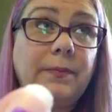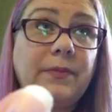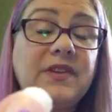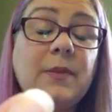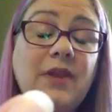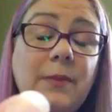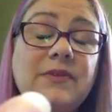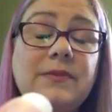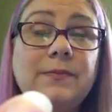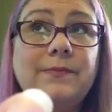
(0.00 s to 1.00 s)

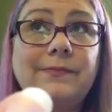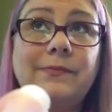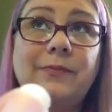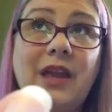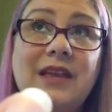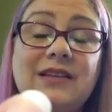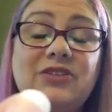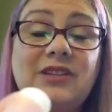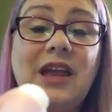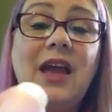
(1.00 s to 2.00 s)
sometimes, I guess I
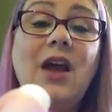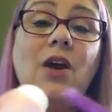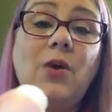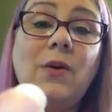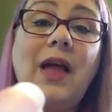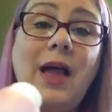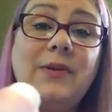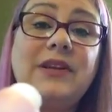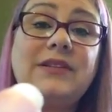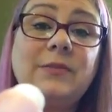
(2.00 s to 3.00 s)
should say, what will
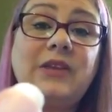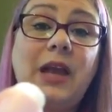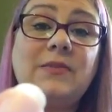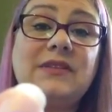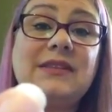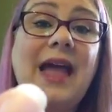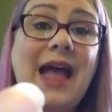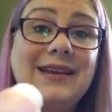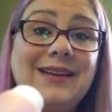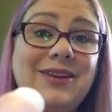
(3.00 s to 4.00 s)
happen is sometimes
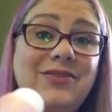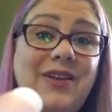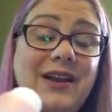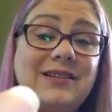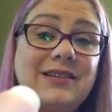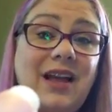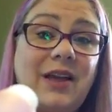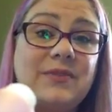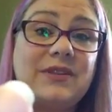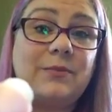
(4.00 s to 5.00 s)
that can affect
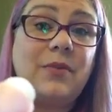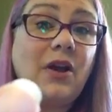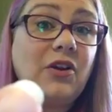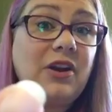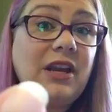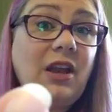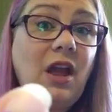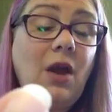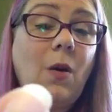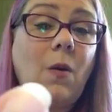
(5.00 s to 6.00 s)
some puckering
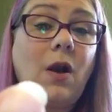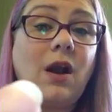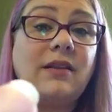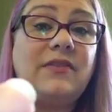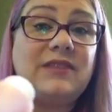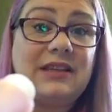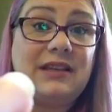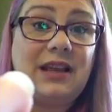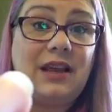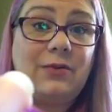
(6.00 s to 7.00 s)
or
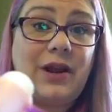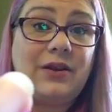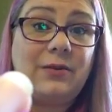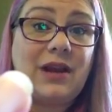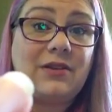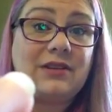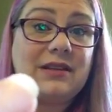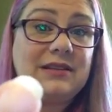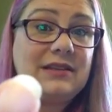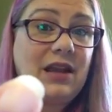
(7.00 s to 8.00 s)
lifting right around
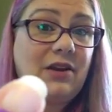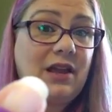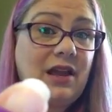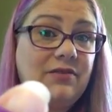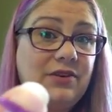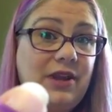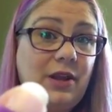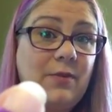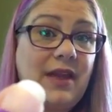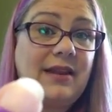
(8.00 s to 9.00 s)
this area of your
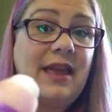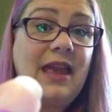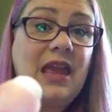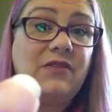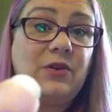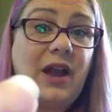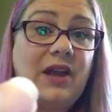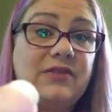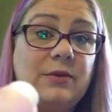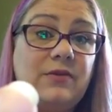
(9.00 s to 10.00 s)
nail bed if you
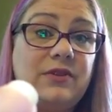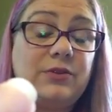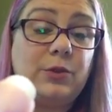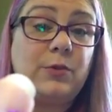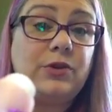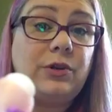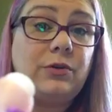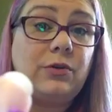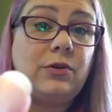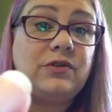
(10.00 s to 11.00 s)
have some invisible
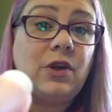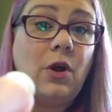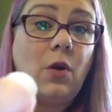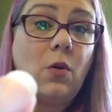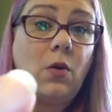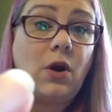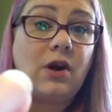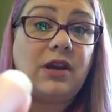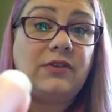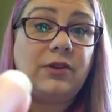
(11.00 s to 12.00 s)
cuticles,
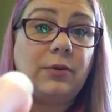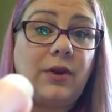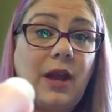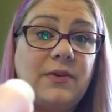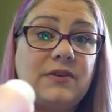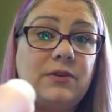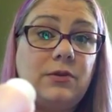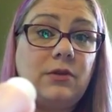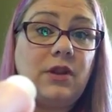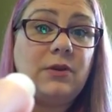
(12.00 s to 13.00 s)
or if your wrap is
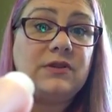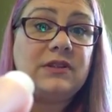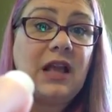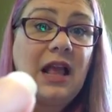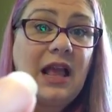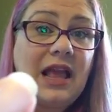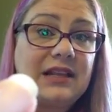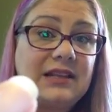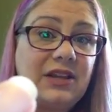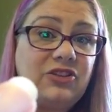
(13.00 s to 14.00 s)
too close
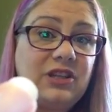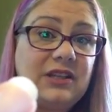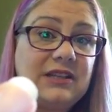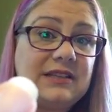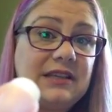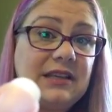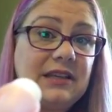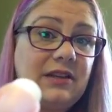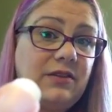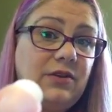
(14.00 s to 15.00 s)
and touching the
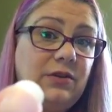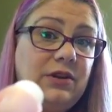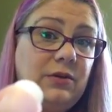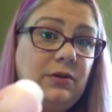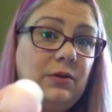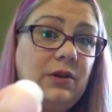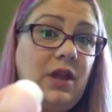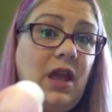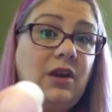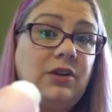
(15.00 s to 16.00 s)
skin of your cuticle.
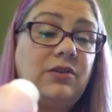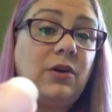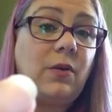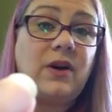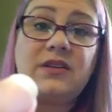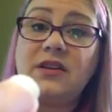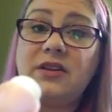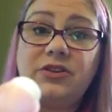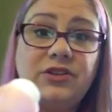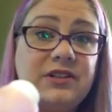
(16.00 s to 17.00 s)
You don't want it to
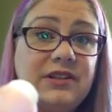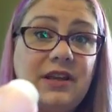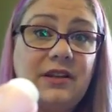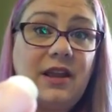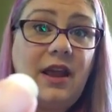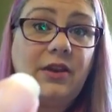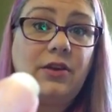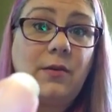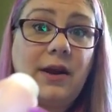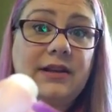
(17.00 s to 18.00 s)
touch your skin.
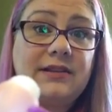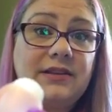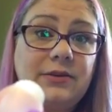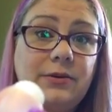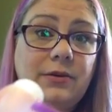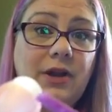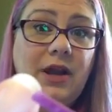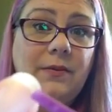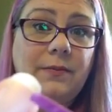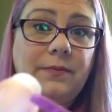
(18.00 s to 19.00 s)
You want it to
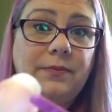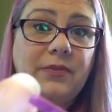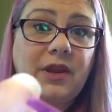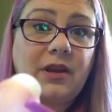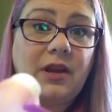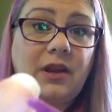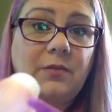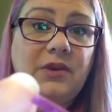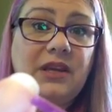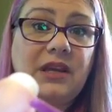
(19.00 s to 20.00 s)

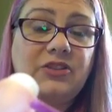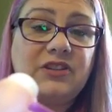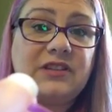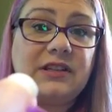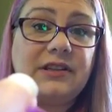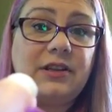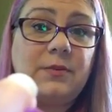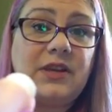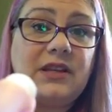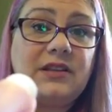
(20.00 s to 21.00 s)
be just a little
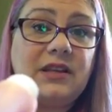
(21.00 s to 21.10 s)
bit